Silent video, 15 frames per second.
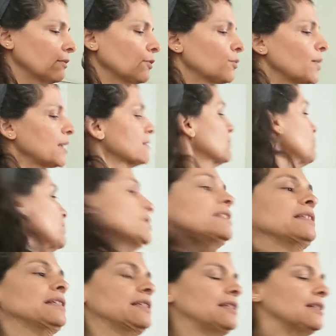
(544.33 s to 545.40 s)
Lorenzo was
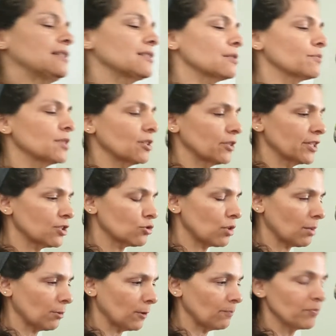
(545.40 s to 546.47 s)
in some serious
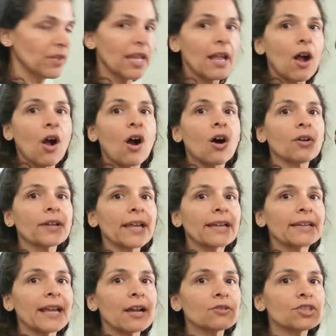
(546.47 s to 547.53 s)
trouble. Okay,
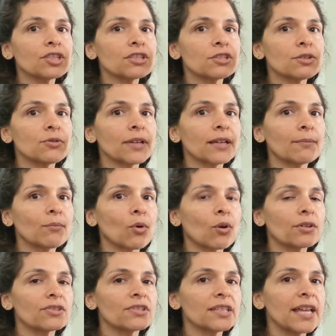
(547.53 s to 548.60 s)
now she's doing it
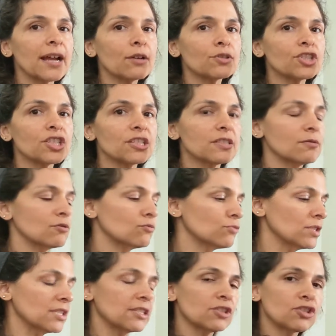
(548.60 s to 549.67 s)
more. See how she's
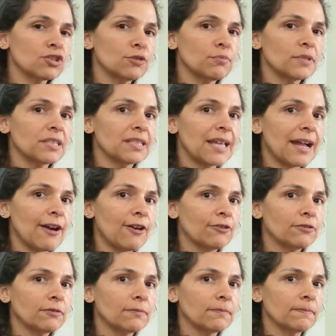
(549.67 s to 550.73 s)
really stooped
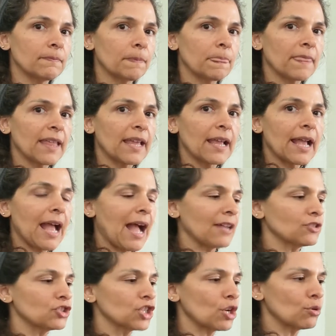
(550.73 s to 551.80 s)
down?
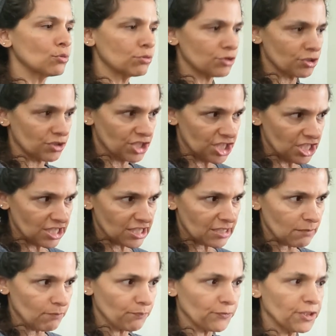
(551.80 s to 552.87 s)
So she's
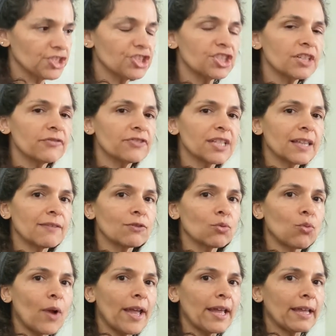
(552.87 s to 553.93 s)
shifting the
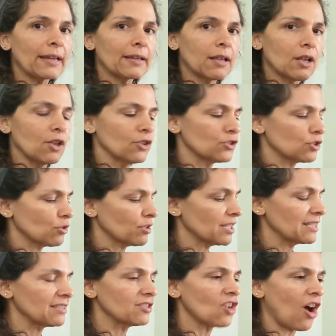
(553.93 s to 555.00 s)
weight so that
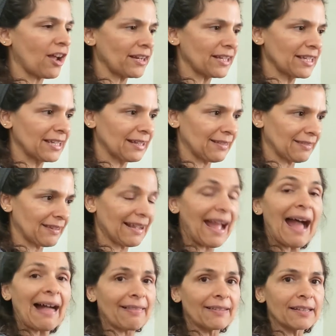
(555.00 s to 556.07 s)
it's not hitting the
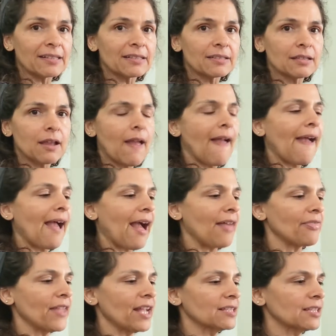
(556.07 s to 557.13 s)
callus.
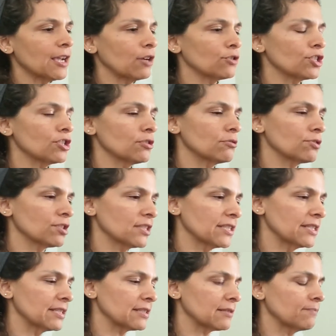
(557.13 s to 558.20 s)
And that's how she usually
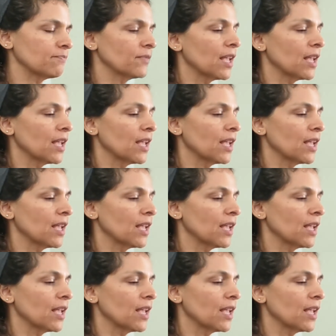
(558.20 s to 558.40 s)
is.